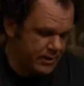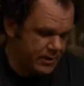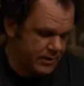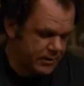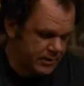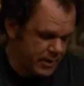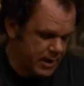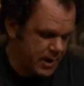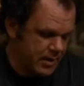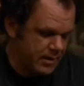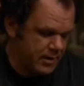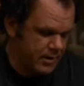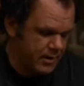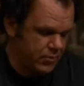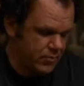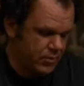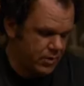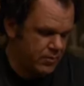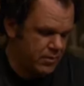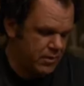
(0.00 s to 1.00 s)
I can get
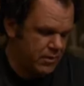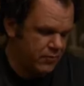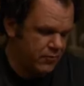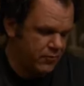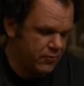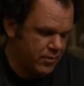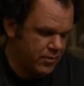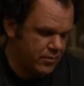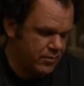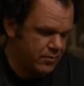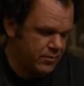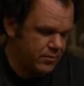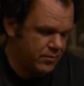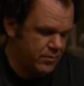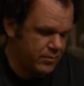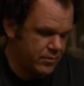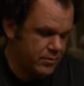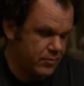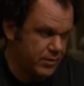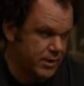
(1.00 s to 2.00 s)
an agreement from
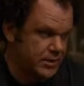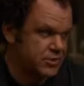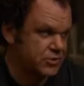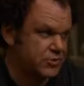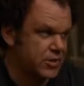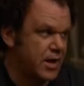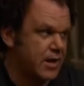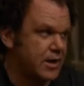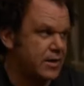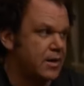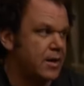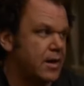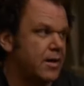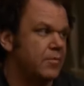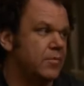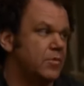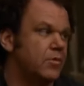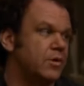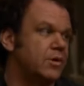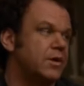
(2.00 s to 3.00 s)
the racetrack,
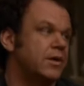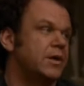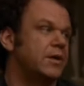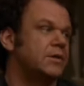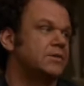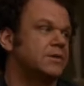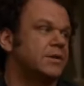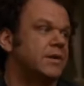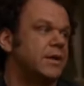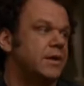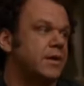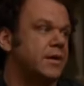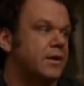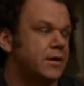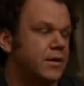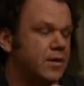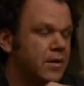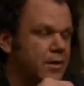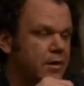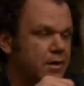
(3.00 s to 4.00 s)
I'm looking into
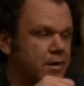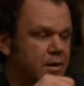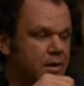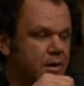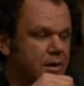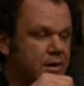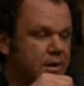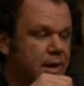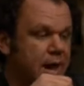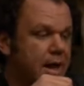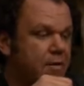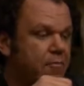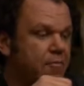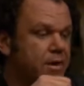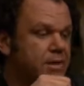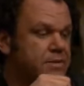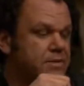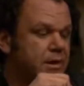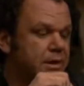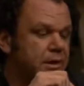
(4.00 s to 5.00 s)
getting
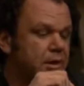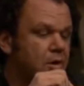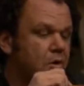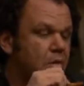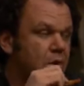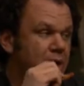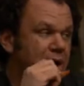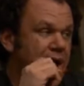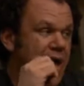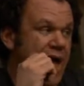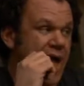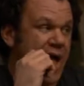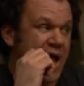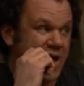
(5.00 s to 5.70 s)
cat racing going.